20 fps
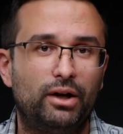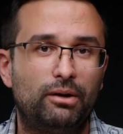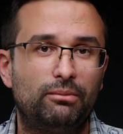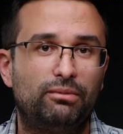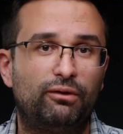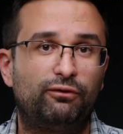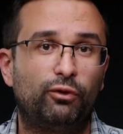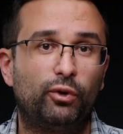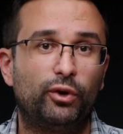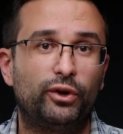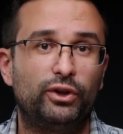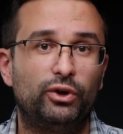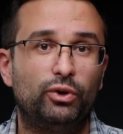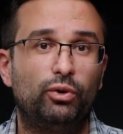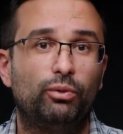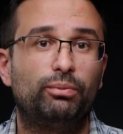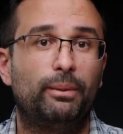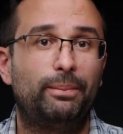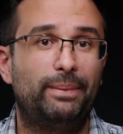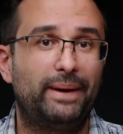before
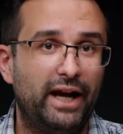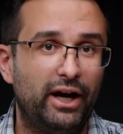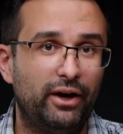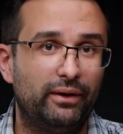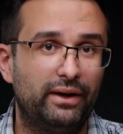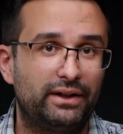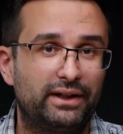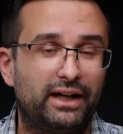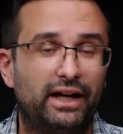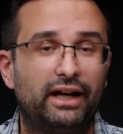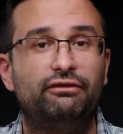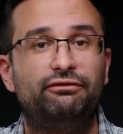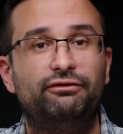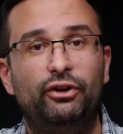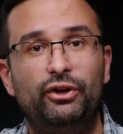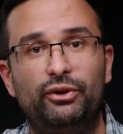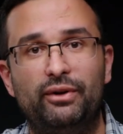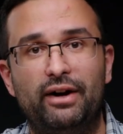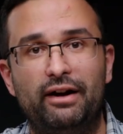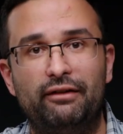you prepare it and
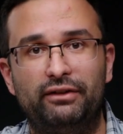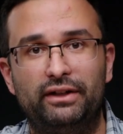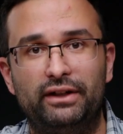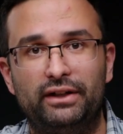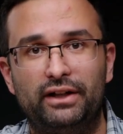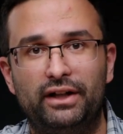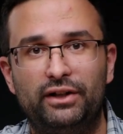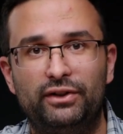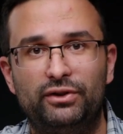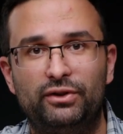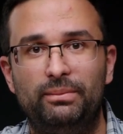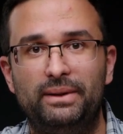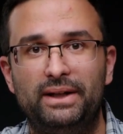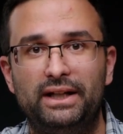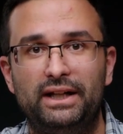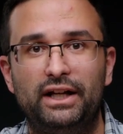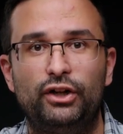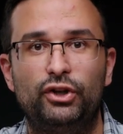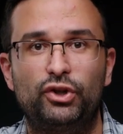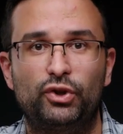photograph it to
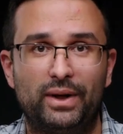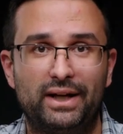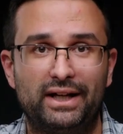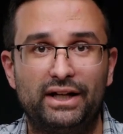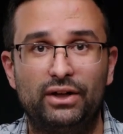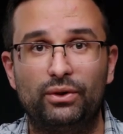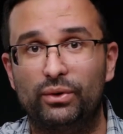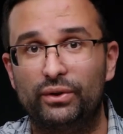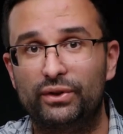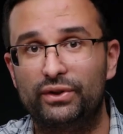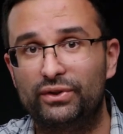be traded or